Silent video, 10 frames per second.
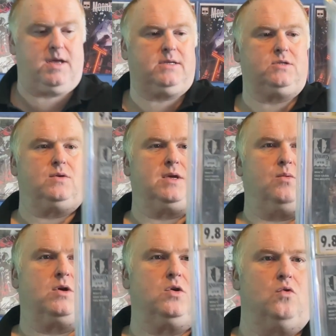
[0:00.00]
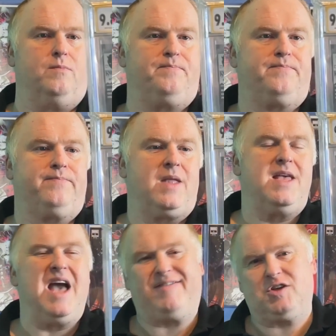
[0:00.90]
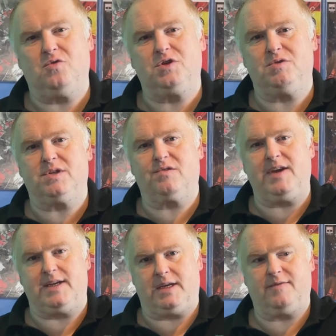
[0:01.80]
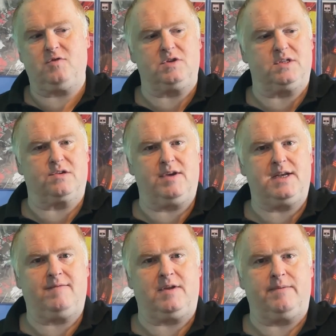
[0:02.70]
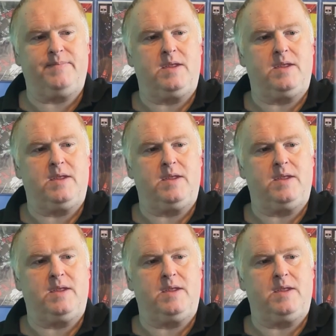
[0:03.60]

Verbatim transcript: So here we go. Have I showed you the grade? I've showed you the grade, haven't I?